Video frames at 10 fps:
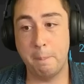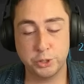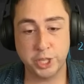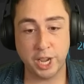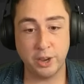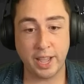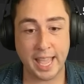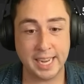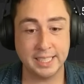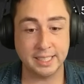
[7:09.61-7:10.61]
So
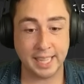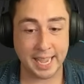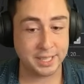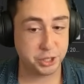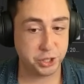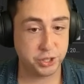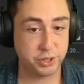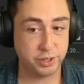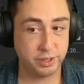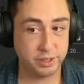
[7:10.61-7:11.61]
in the last,
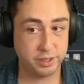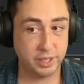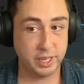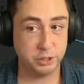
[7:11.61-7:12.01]
you know,